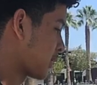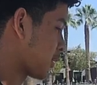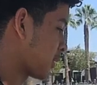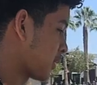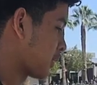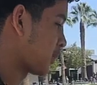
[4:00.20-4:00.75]
a
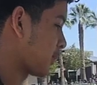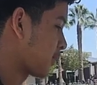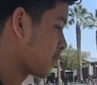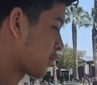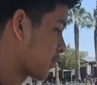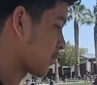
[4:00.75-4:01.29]
soup
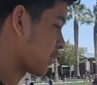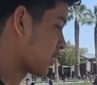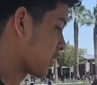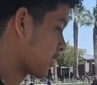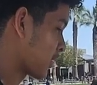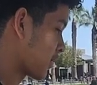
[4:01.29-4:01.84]
because
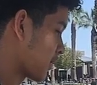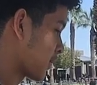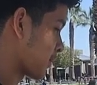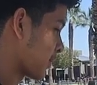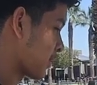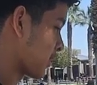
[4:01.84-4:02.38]

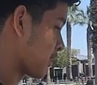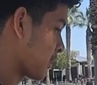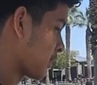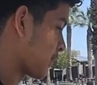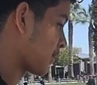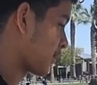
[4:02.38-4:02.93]
it's not
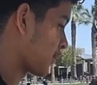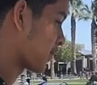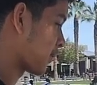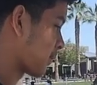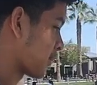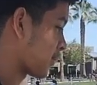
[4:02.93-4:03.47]
soup, it's not hot.